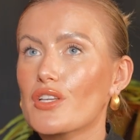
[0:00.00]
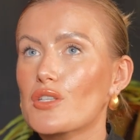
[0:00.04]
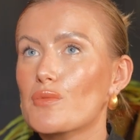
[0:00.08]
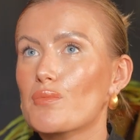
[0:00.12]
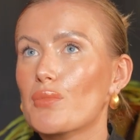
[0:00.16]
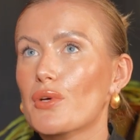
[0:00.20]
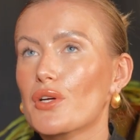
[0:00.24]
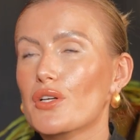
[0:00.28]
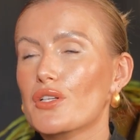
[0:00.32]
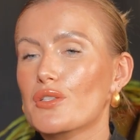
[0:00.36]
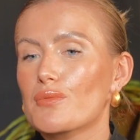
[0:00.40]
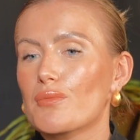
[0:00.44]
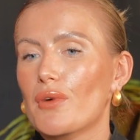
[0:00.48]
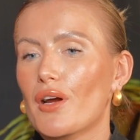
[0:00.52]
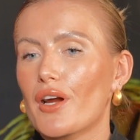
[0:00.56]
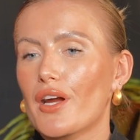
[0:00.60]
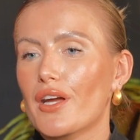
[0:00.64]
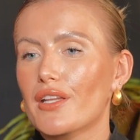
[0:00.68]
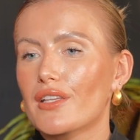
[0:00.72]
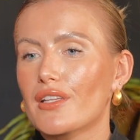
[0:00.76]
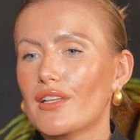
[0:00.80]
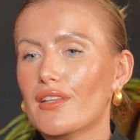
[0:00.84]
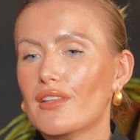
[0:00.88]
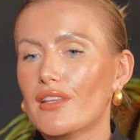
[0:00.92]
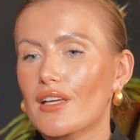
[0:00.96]
It's book smart,
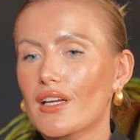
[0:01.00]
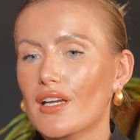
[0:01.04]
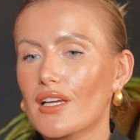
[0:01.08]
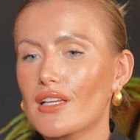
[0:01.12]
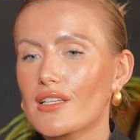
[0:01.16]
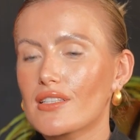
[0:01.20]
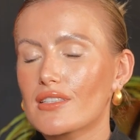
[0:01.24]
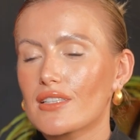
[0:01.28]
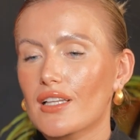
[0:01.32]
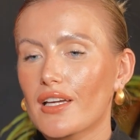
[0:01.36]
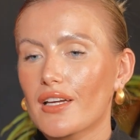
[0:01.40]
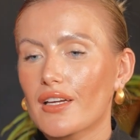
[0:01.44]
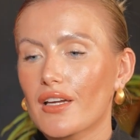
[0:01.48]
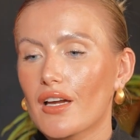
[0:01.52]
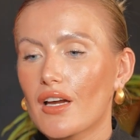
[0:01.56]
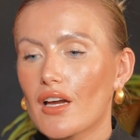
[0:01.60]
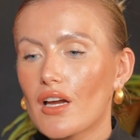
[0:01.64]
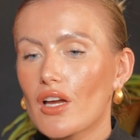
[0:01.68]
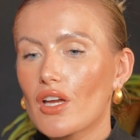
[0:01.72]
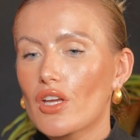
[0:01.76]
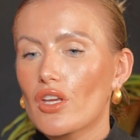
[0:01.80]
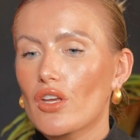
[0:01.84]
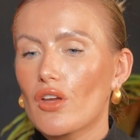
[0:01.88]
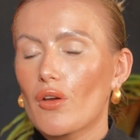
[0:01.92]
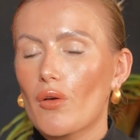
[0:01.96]
and the thing is, like,
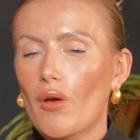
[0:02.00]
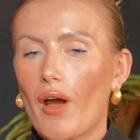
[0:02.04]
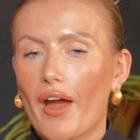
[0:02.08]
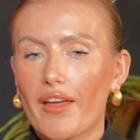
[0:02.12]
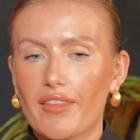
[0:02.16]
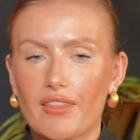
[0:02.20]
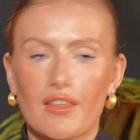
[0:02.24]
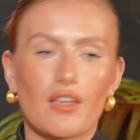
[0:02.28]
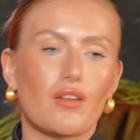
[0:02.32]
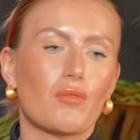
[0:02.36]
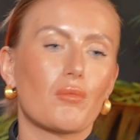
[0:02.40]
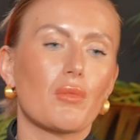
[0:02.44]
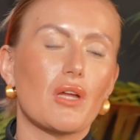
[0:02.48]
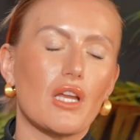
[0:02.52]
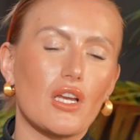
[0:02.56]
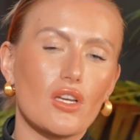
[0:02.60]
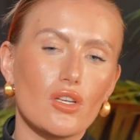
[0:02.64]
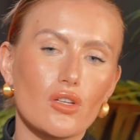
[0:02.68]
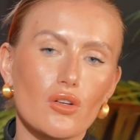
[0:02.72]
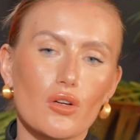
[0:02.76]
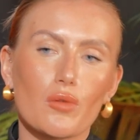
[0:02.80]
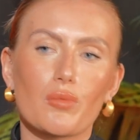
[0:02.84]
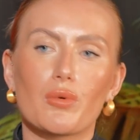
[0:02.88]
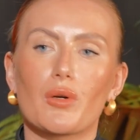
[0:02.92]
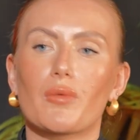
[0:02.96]
I think me and
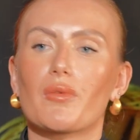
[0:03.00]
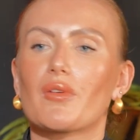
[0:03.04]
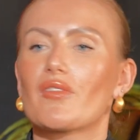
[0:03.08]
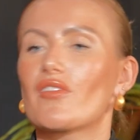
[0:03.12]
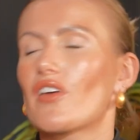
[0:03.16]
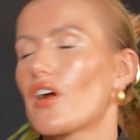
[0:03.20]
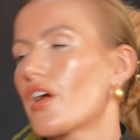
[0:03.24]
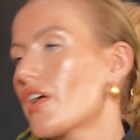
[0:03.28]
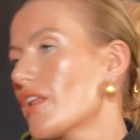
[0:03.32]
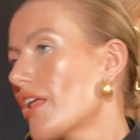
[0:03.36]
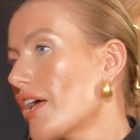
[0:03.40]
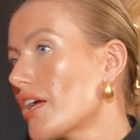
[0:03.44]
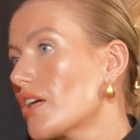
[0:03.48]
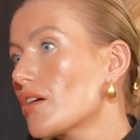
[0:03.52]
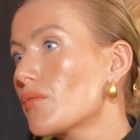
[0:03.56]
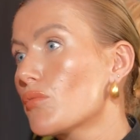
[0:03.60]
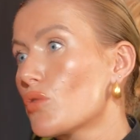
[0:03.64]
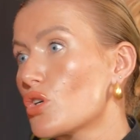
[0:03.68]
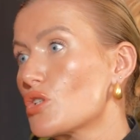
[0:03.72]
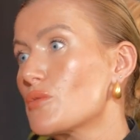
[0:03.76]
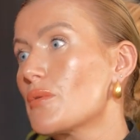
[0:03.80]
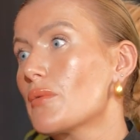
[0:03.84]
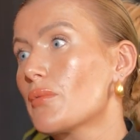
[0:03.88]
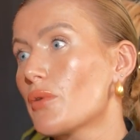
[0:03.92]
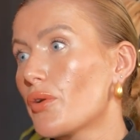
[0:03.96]
you are probably very alike, and
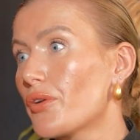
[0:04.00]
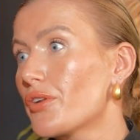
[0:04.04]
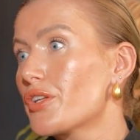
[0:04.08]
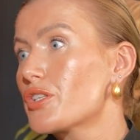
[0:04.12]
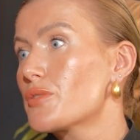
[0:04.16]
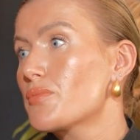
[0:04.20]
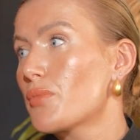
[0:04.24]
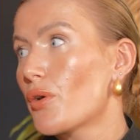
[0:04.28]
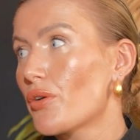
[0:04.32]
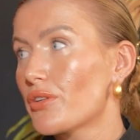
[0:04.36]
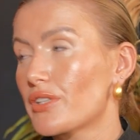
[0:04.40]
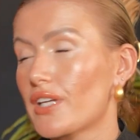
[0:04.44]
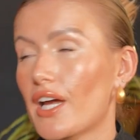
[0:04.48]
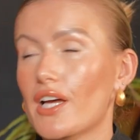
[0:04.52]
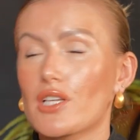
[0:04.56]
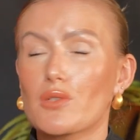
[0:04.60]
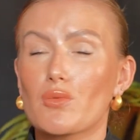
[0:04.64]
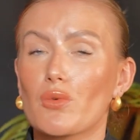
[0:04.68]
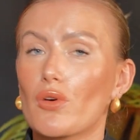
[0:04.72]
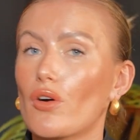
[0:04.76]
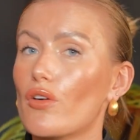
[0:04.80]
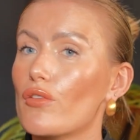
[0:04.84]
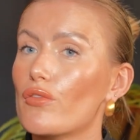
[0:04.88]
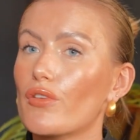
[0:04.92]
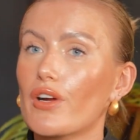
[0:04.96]
most people on this podcast,
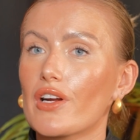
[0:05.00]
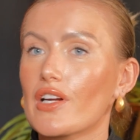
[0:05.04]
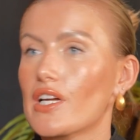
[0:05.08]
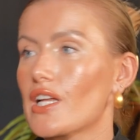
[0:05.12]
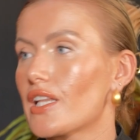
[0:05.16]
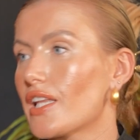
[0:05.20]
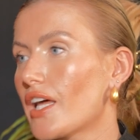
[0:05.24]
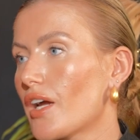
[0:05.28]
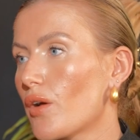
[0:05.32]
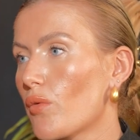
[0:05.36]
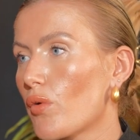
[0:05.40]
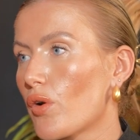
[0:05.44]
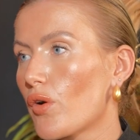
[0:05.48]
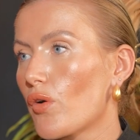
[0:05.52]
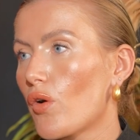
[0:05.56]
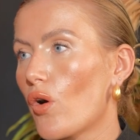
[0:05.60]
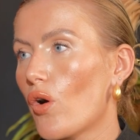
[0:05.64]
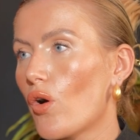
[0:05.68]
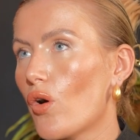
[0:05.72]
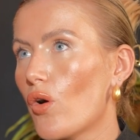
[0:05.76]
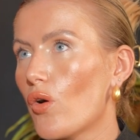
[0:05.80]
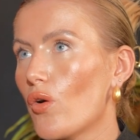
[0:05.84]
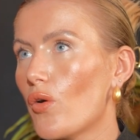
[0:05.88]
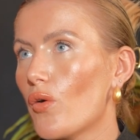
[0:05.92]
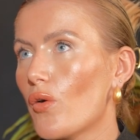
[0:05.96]
we're all very alike.
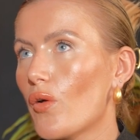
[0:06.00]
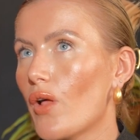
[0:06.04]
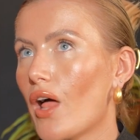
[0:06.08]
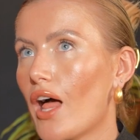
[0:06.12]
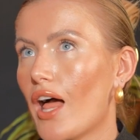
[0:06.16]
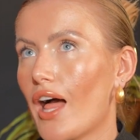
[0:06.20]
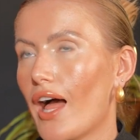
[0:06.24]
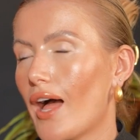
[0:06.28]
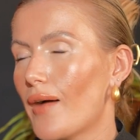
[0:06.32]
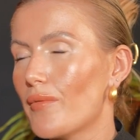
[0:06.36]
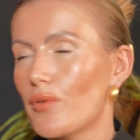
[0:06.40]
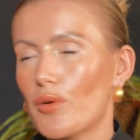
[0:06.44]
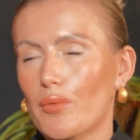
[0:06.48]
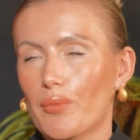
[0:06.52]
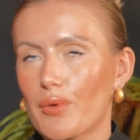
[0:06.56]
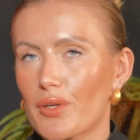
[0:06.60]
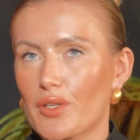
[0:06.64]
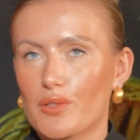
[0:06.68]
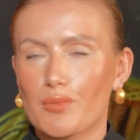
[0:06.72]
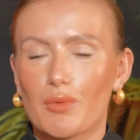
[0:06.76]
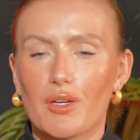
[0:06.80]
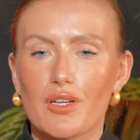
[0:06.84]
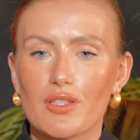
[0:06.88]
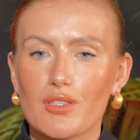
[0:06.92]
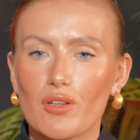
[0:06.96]
I'm not book
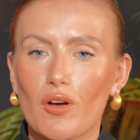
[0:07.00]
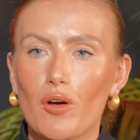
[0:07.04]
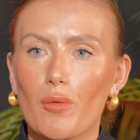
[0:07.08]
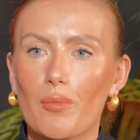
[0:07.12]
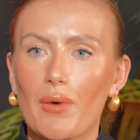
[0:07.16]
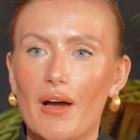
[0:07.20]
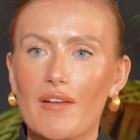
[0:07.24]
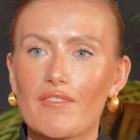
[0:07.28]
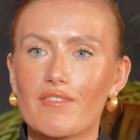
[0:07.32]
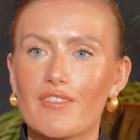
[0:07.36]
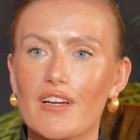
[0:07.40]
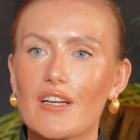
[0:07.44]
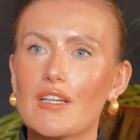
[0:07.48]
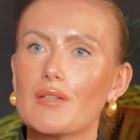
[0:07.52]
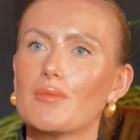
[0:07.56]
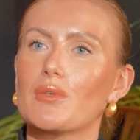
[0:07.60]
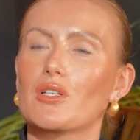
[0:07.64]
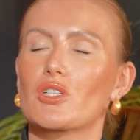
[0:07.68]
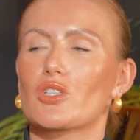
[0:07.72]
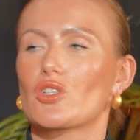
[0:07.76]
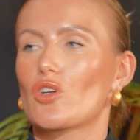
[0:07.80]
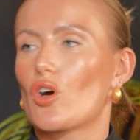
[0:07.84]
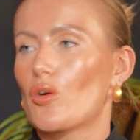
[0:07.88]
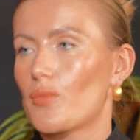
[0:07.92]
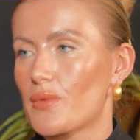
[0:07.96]
smart at all, but I'm very
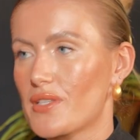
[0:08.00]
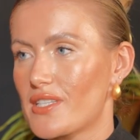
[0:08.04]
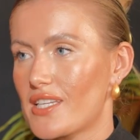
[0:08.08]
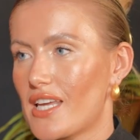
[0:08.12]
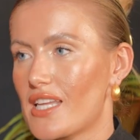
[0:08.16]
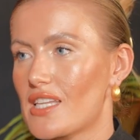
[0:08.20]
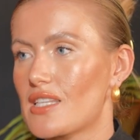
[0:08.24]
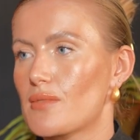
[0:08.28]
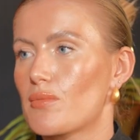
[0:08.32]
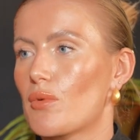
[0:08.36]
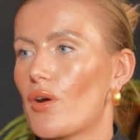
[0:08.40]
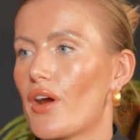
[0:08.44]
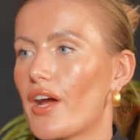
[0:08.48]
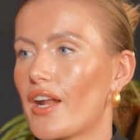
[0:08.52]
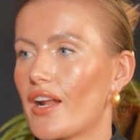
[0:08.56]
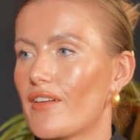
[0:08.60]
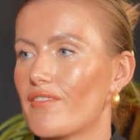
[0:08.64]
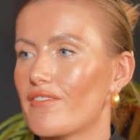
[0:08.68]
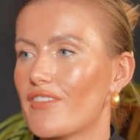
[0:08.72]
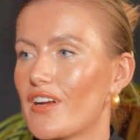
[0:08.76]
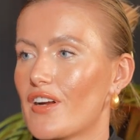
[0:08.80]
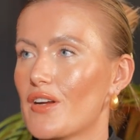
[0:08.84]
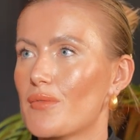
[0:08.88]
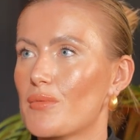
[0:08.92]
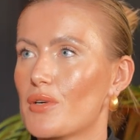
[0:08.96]
much common sense smart, and I'm
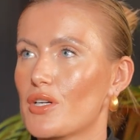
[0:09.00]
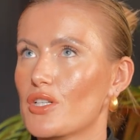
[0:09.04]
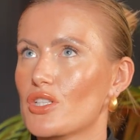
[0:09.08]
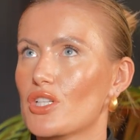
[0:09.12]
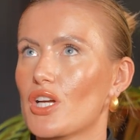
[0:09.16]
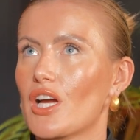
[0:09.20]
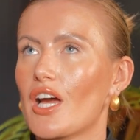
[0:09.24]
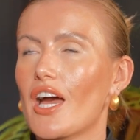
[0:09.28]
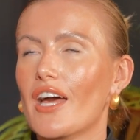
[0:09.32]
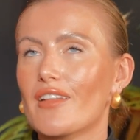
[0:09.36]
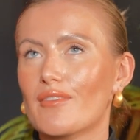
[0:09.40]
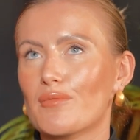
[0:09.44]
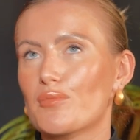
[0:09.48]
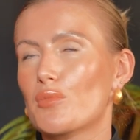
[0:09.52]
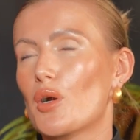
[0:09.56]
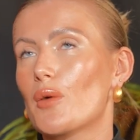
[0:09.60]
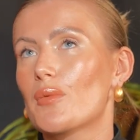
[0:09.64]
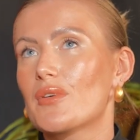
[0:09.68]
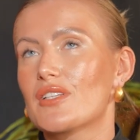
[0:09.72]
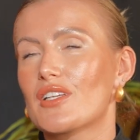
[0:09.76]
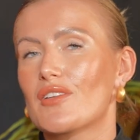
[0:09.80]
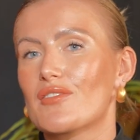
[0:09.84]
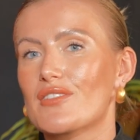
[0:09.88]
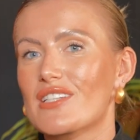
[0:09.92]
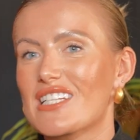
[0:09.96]
very much,
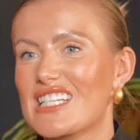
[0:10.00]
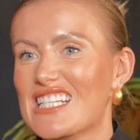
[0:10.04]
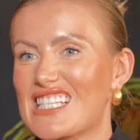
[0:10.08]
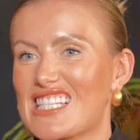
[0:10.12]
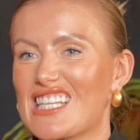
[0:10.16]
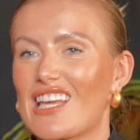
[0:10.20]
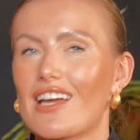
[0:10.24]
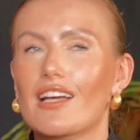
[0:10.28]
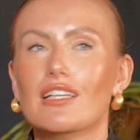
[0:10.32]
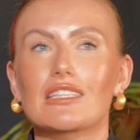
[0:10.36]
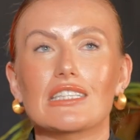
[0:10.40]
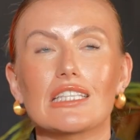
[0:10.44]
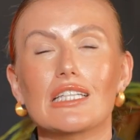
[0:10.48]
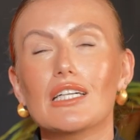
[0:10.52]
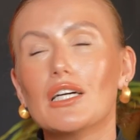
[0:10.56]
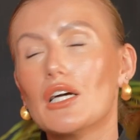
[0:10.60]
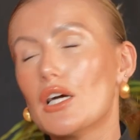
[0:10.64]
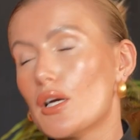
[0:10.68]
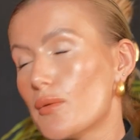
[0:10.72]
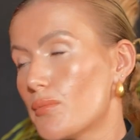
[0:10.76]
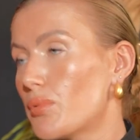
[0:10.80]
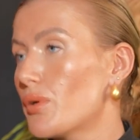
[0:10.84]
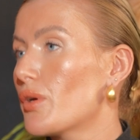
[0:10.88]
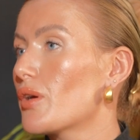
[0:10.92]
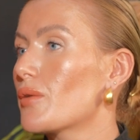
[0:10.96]
probably down to dyslexia,
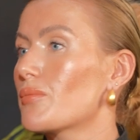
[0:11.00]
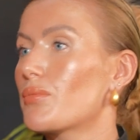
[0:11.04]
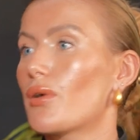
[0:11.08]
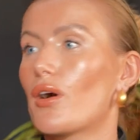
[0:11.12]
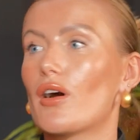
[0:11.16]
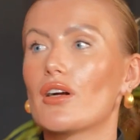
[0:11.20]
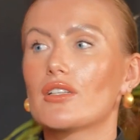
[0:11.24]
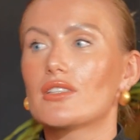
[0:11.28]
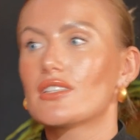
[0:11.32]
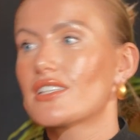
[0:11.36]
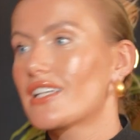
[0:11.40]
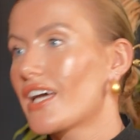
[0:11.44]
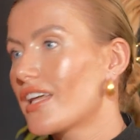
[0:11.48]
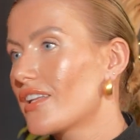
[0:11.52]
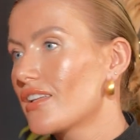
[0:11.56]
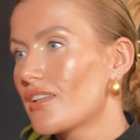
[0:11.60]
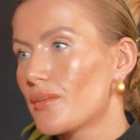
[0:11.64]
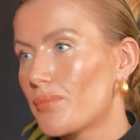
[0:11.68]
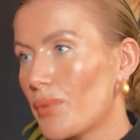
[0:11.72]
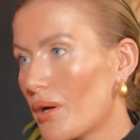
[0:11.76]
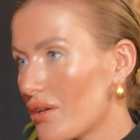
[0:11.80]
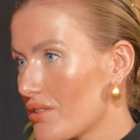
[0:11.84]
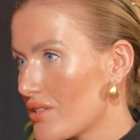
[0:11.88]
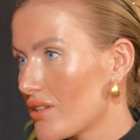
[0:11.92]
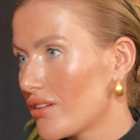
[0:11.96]
putting part together the
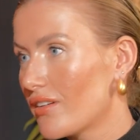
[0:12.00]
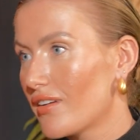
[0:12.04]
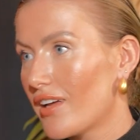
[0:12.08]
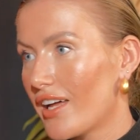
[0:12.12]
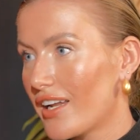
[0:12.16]
puzzle.